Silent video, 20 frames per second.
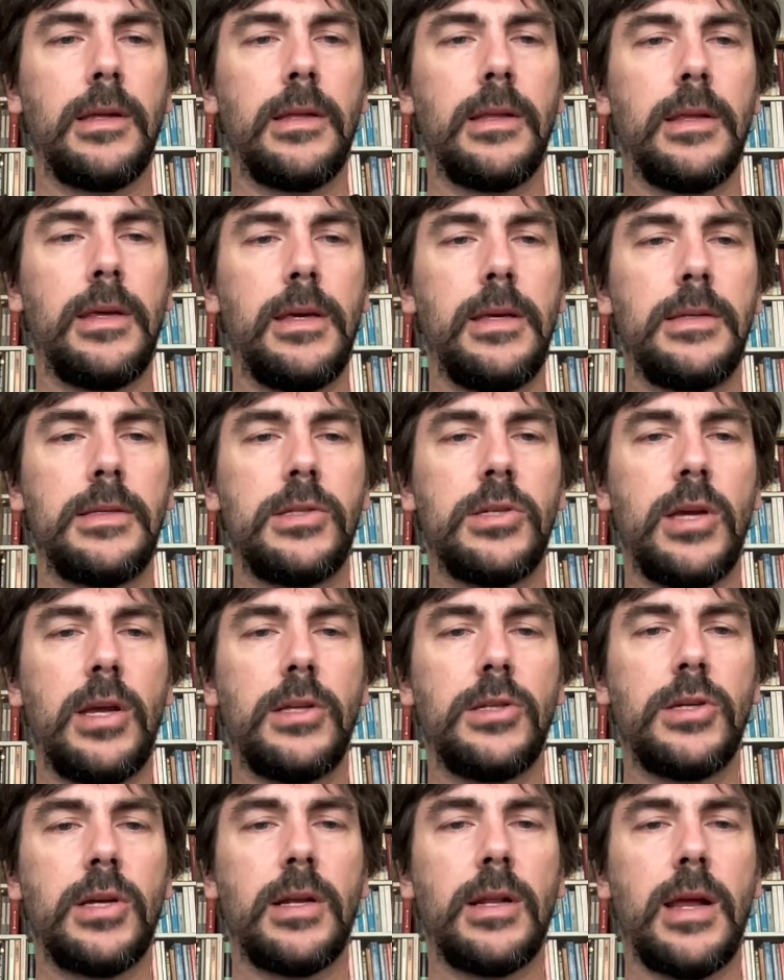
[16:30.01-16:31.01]
These
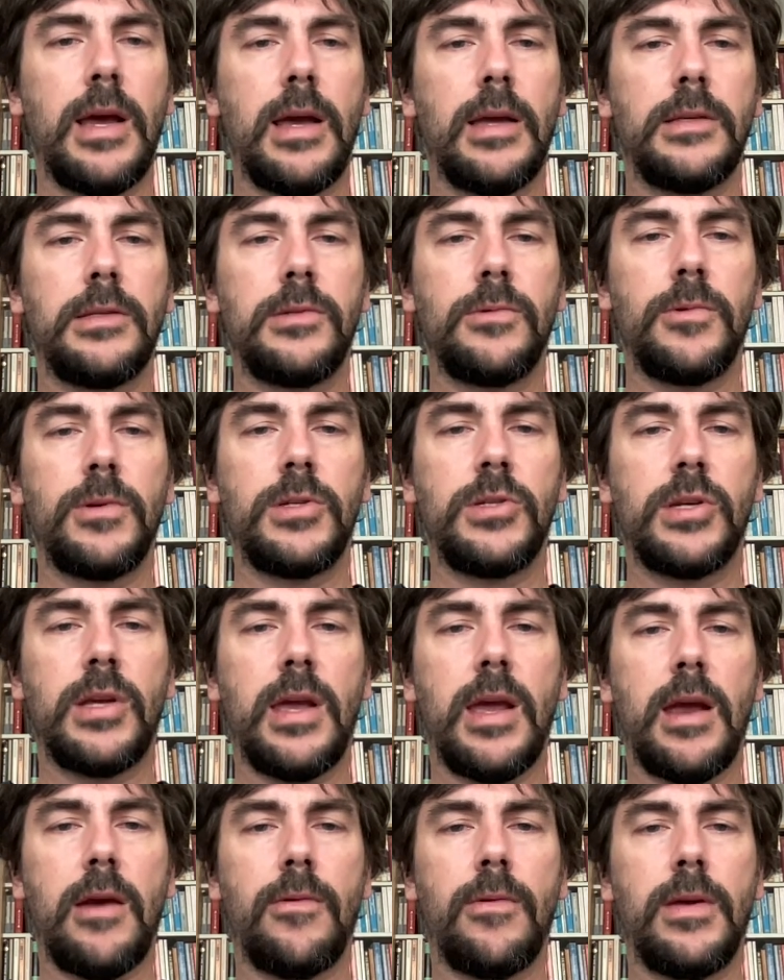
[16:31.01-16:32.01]
changing lines, which
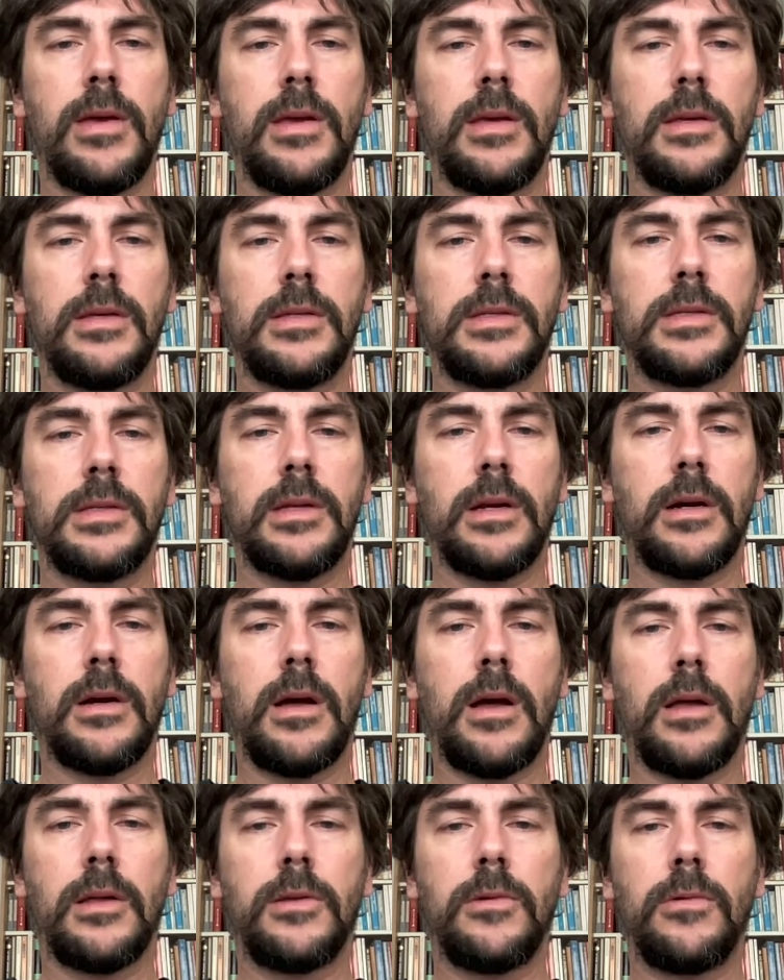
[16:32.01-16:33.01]
carry
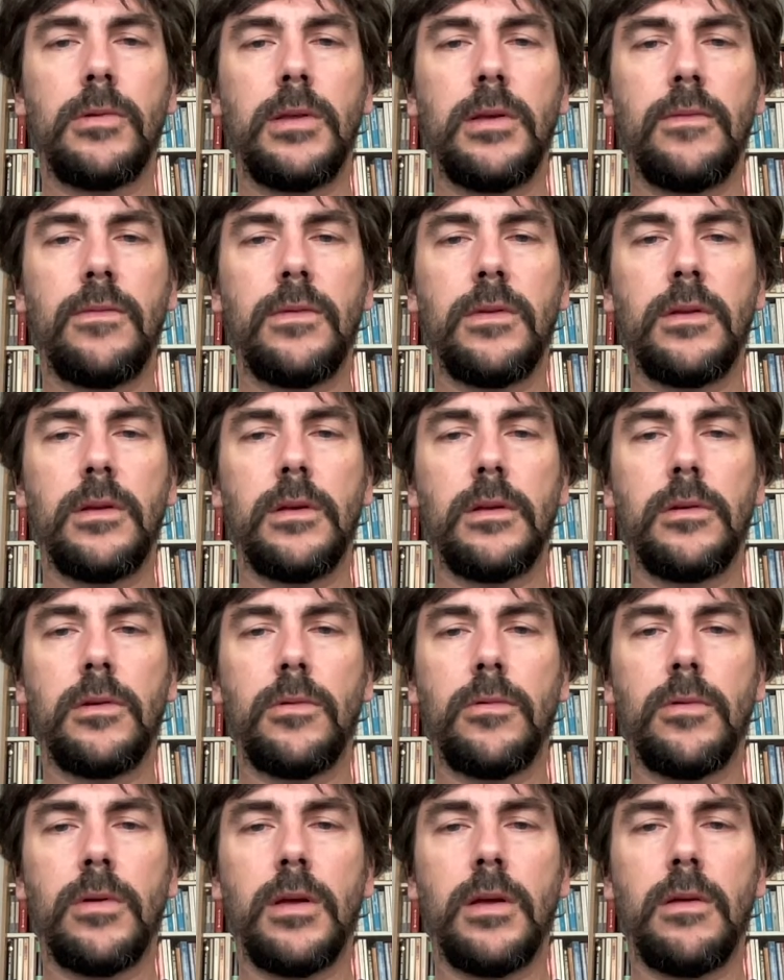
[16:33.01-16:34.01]
staccato
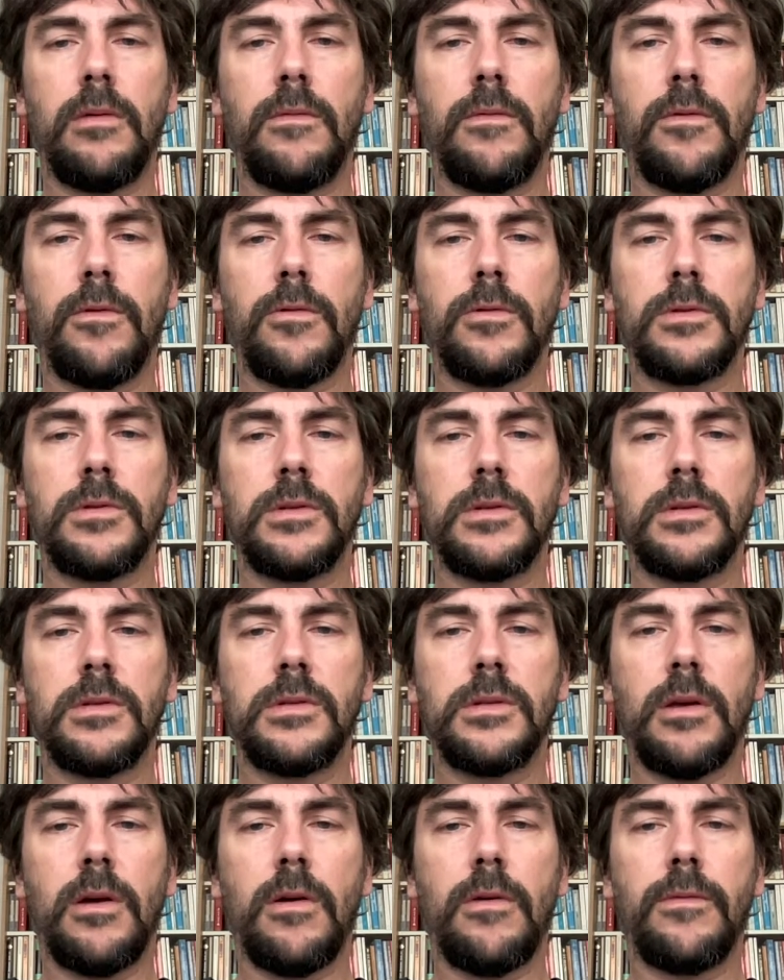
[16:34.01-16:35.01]
divinatory
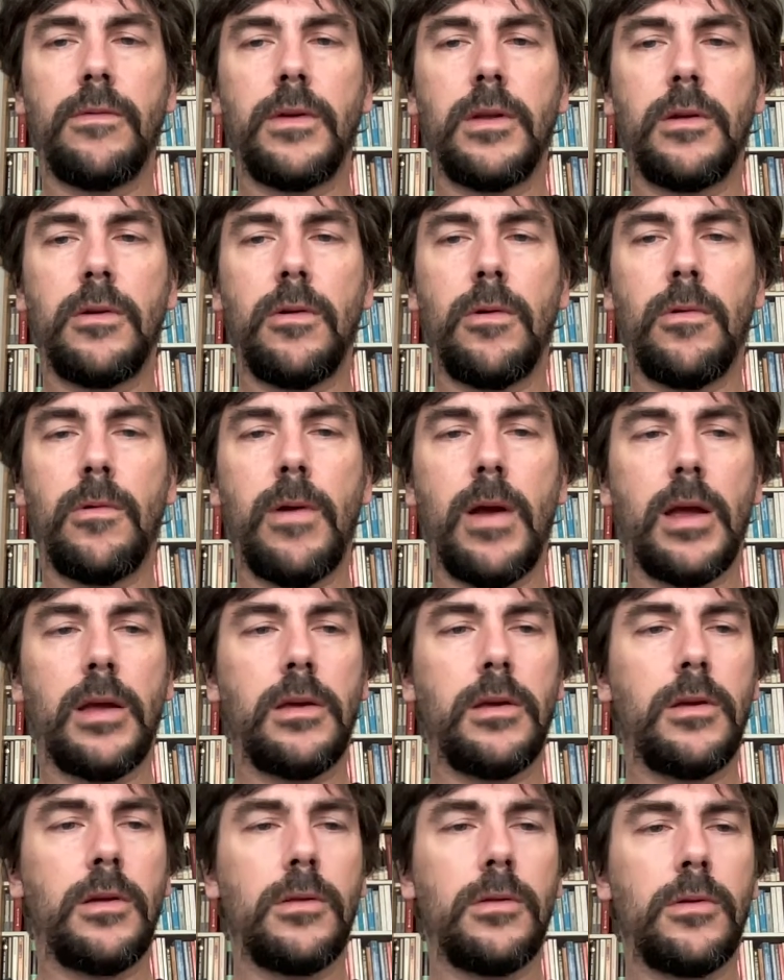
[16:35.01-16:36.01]
verses of an
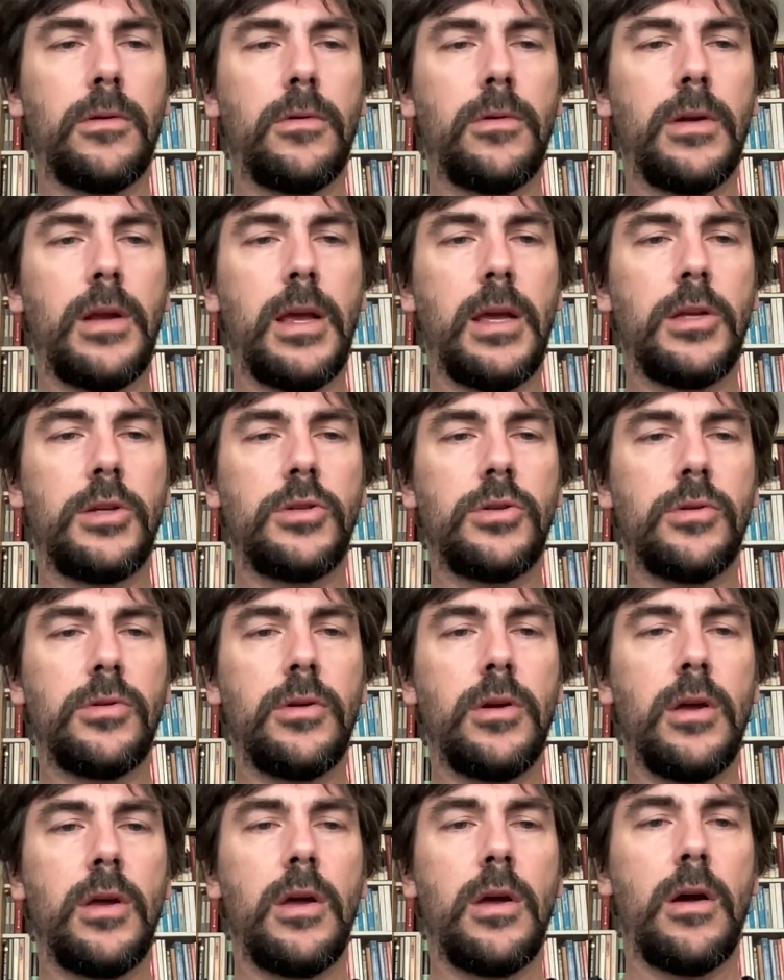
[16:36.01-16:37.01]
oracular nature,
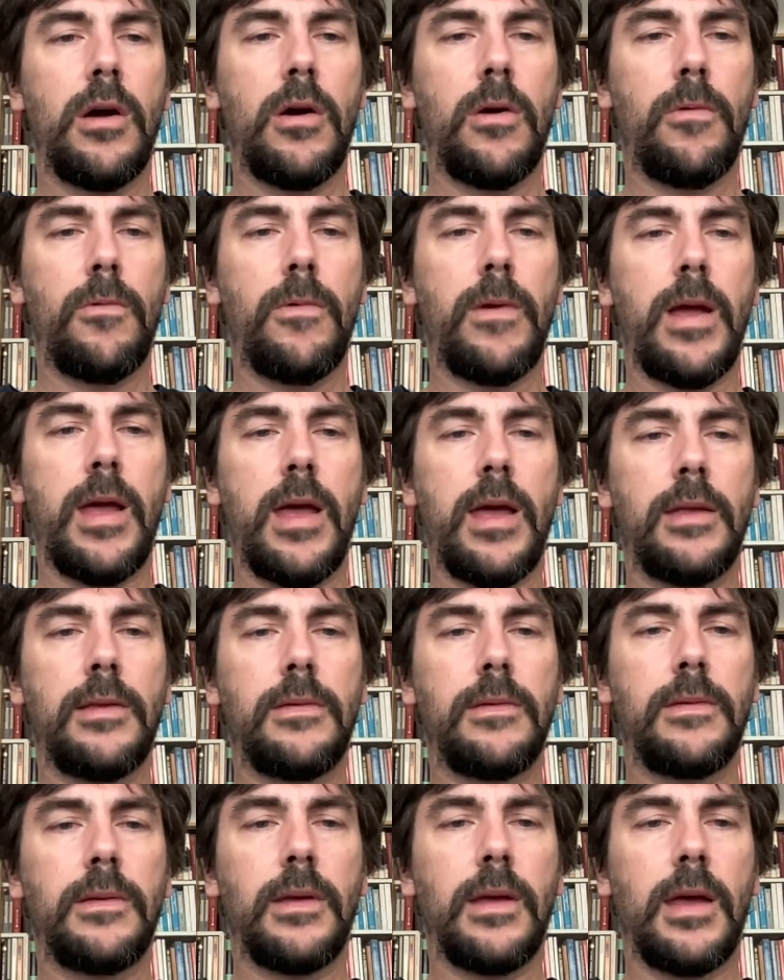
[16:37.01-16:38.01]
are read
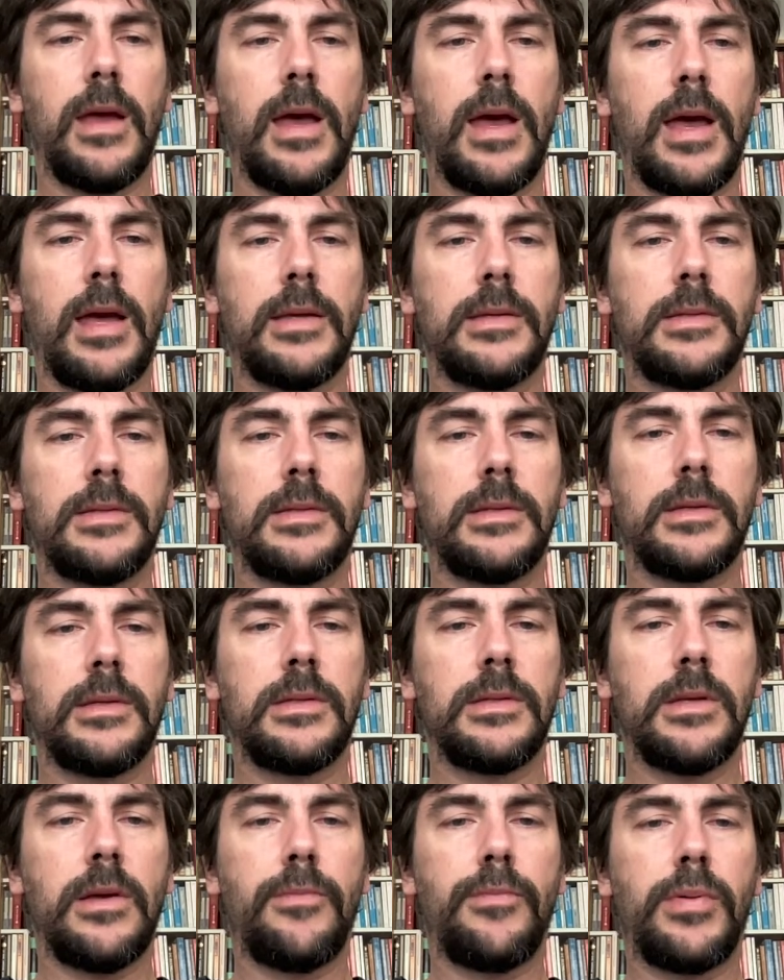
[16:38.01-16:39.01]
as
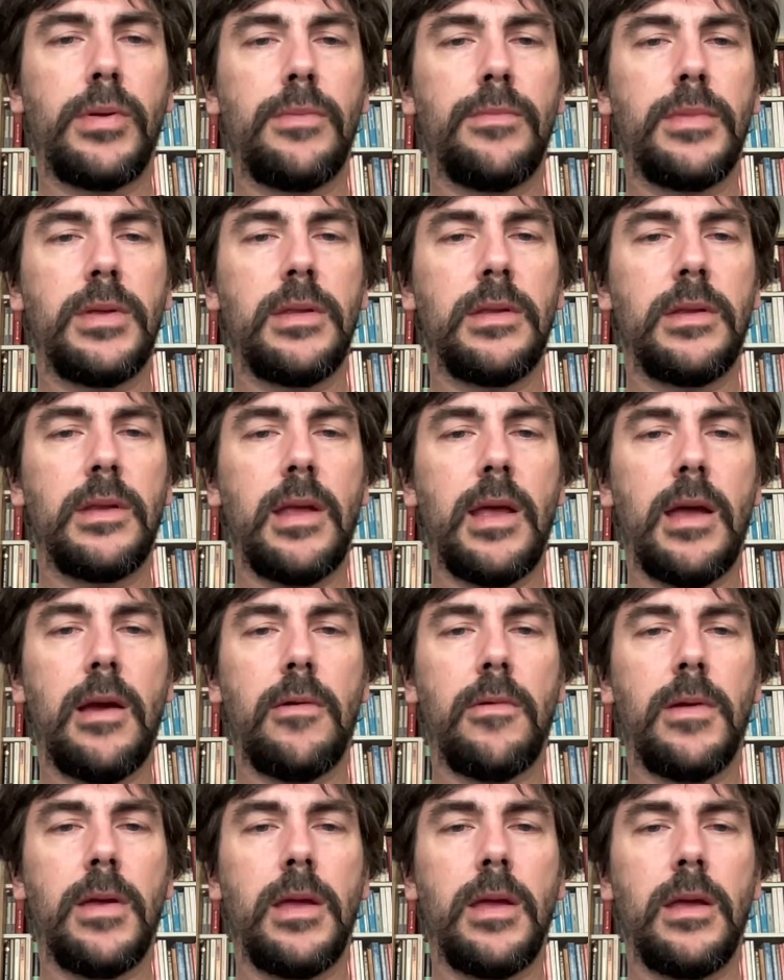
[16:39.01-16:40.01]

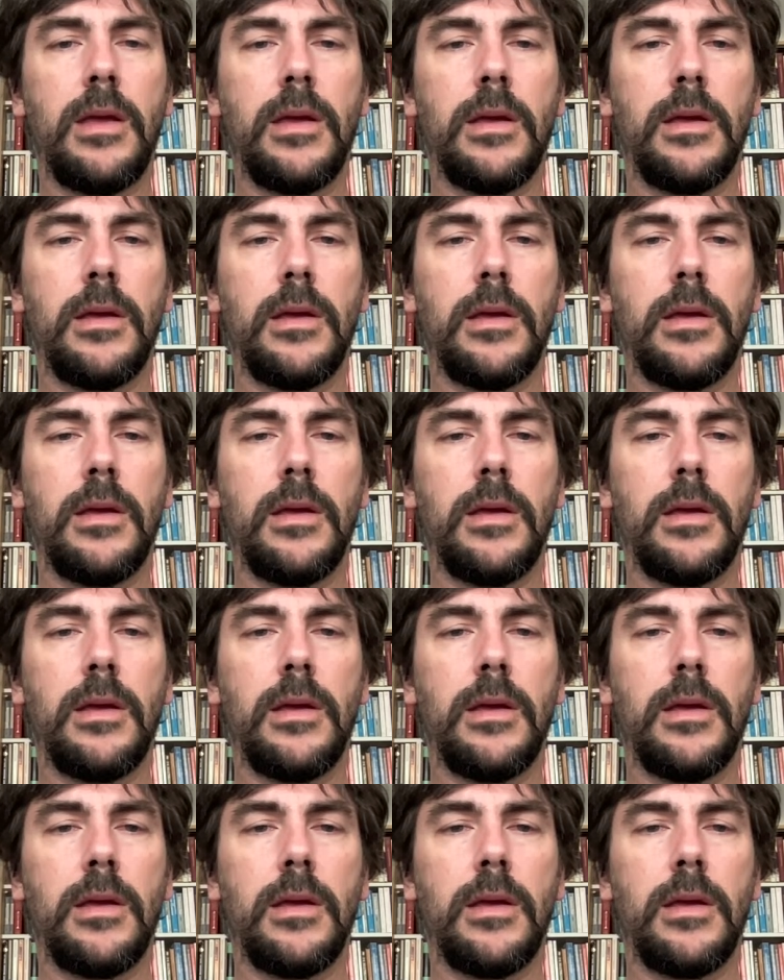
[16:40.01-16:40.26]
supplementary